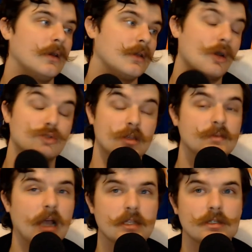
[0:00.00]
Yo,
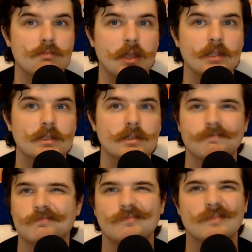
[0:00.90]
Sims got some minutes.
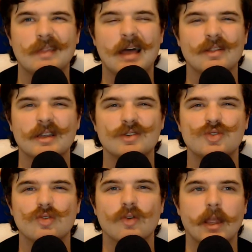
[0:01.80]
Not looking
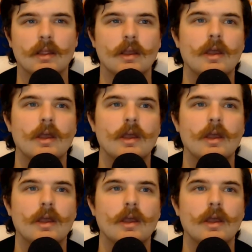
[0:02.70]
too great.